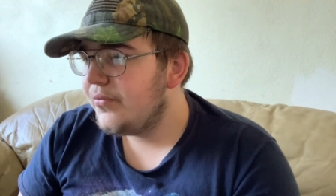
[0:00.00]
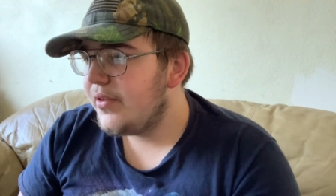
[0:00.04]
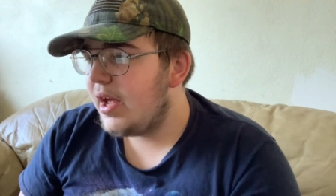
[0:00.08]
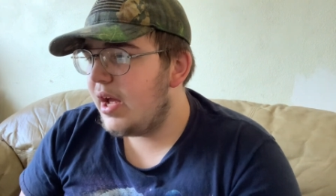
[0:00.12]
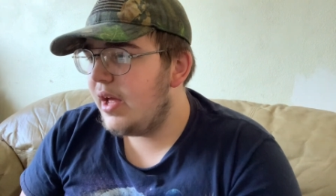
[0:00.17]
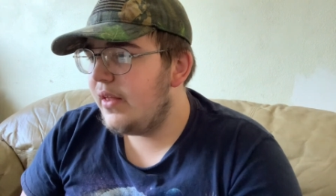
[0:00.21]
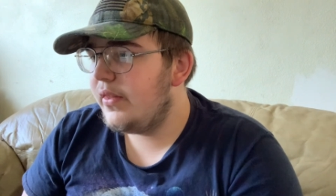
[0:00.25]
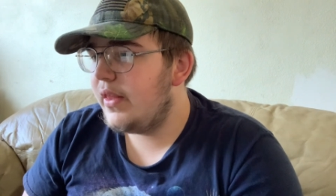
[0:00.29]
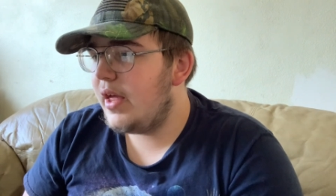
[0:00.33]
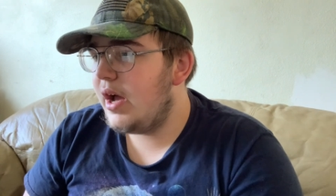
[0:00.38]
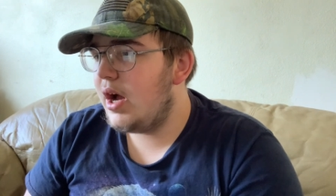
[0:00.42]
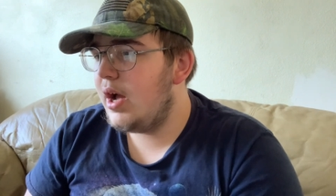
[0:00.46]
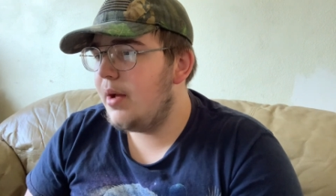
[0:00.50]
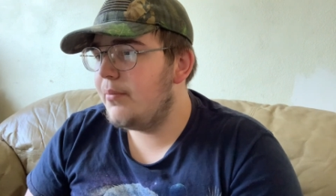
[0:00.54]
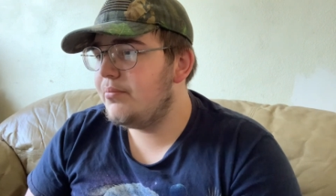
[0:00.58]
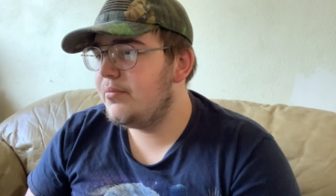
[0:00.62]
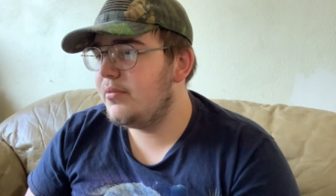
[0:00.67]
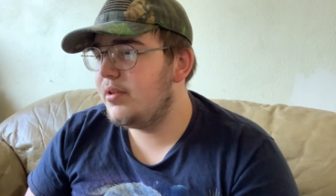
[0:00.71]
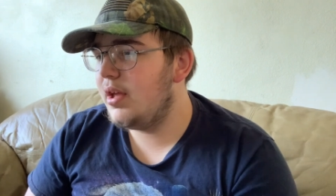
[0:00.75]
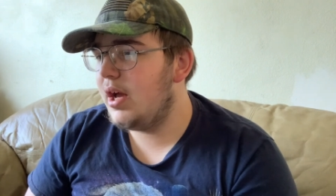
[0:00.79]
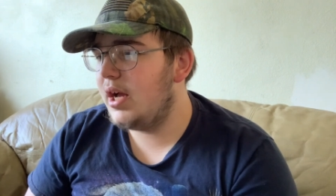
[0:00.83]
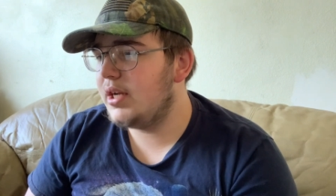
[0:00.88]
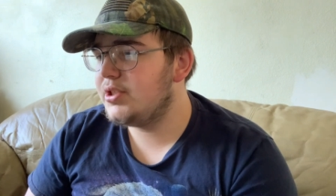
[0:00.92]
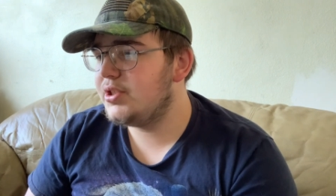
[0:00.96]
And now I'm
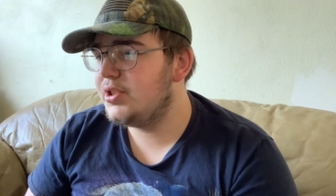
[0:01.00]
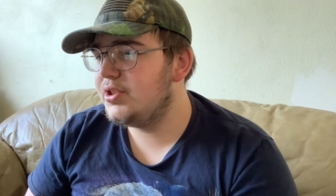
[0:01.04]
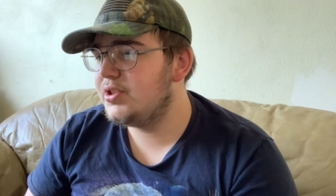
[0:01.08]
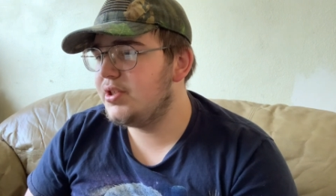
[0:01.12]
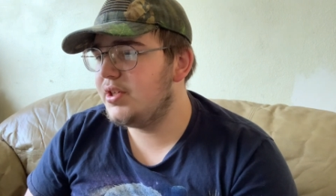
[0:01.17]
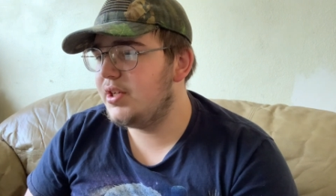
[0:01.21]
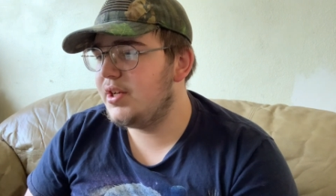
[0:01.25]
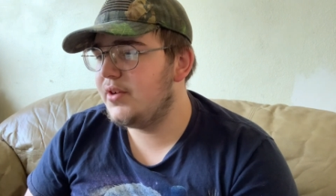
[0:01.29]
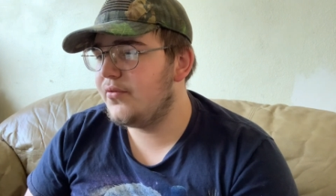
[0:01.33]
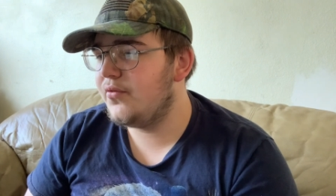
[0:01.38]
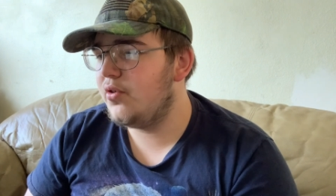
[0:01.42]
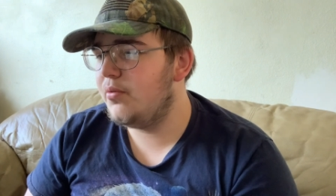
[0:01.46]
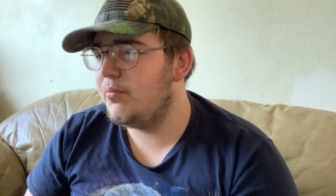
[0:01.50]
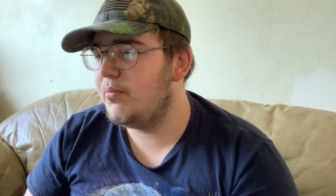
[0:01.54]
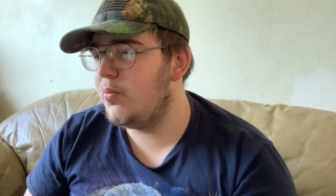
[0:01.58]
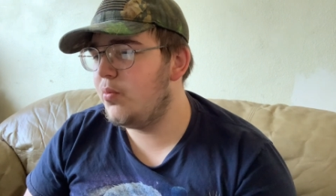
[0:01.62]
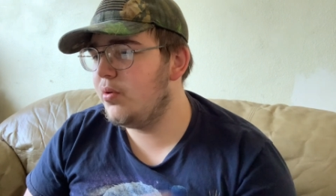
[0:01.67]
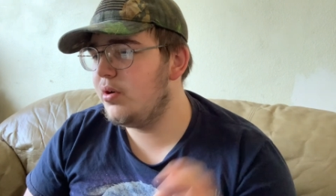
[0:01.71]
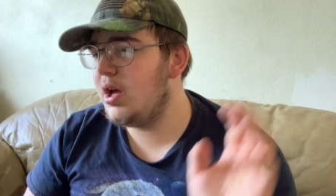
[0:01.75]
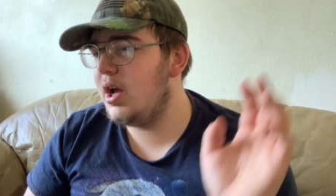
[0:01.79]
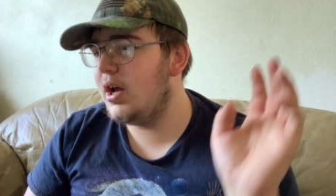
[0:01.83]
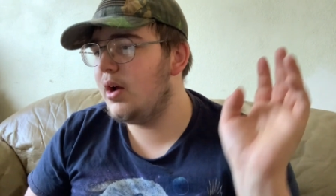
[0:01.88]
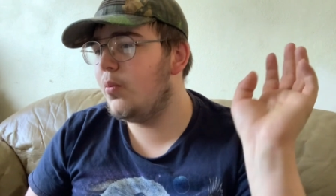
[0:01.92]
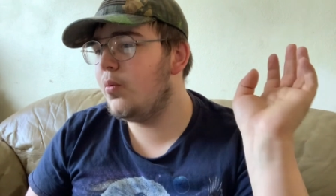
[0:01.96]
actually using a different one, but
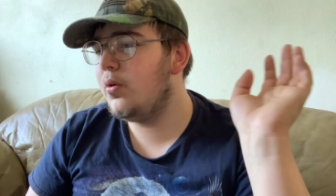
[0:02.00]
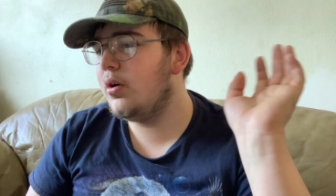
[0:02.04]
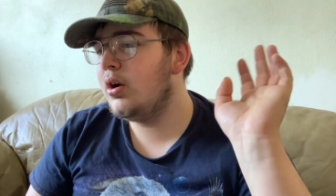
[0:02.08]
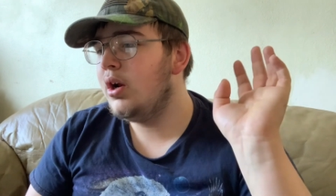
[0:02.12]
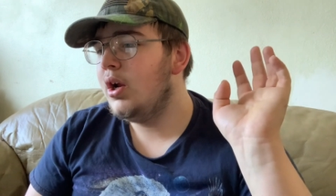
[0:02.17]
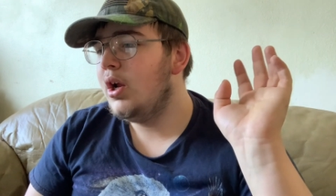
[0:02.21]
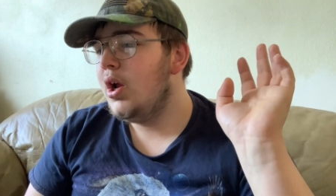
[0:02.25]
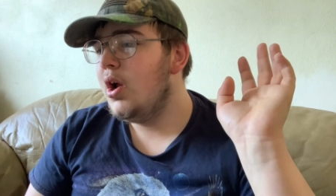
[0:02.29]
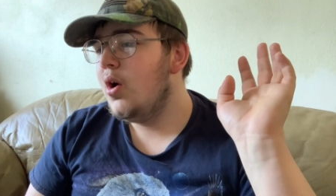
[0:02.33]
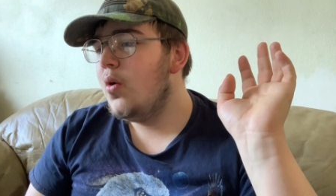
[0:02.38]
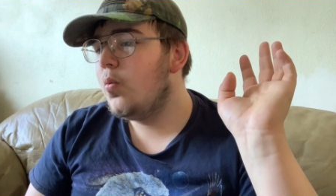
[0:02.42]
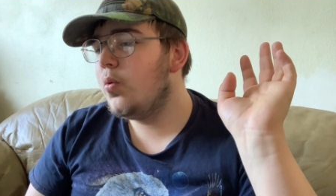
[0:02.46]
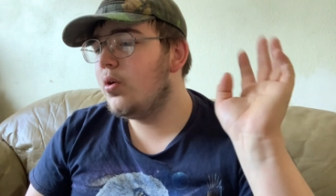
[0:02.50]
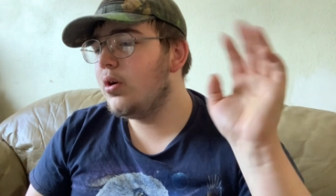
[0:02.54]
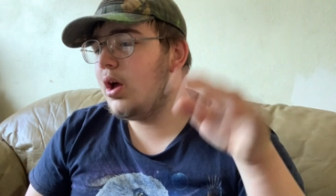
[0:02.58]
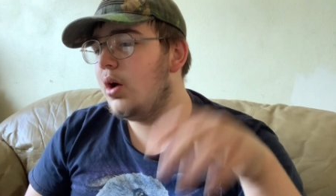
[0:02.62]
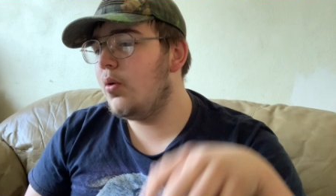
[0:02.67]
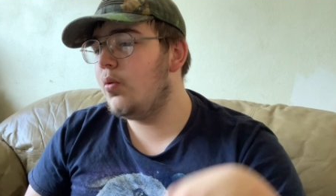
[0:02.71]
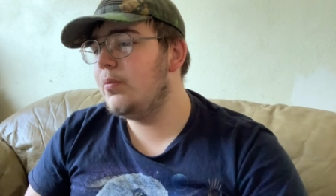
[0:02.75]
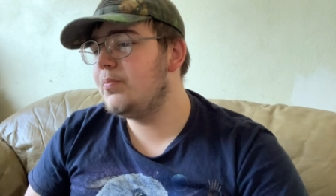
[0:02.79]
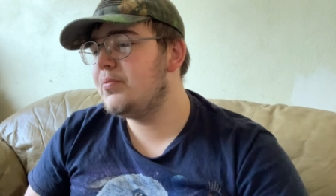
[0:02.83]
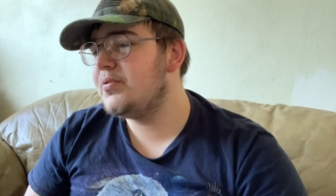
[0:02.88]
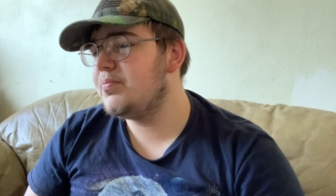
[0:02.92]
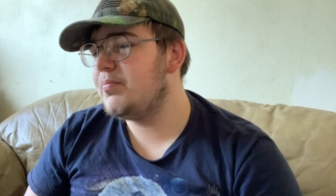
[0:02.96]
we're not, we're, we're not,
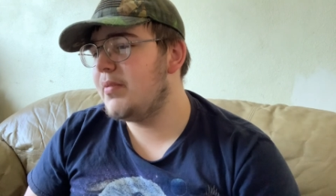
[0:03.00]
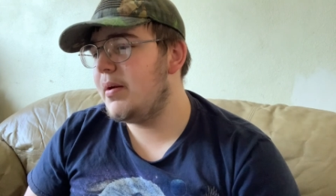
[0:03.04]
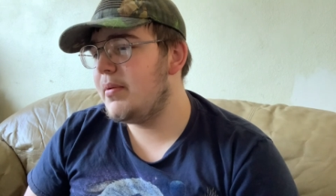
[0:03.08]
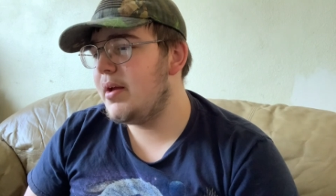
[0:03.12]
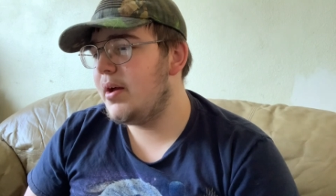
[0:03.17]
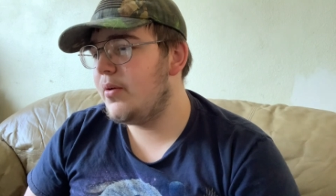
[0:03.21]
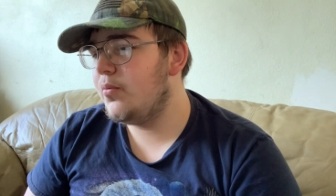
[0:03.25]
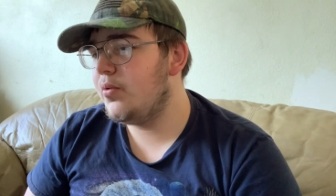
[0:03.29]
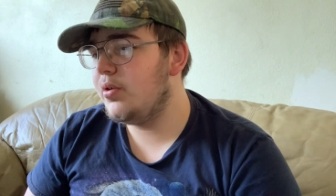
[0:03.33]
whoops, my bad.